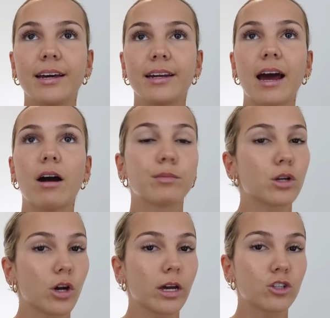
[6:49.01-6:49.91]
Now I'm going to
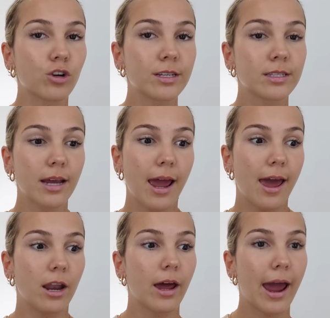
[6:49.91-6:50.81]
go get dressed
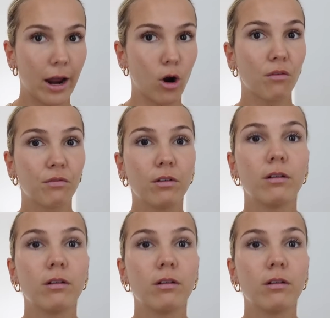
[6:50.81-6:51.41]
and head off.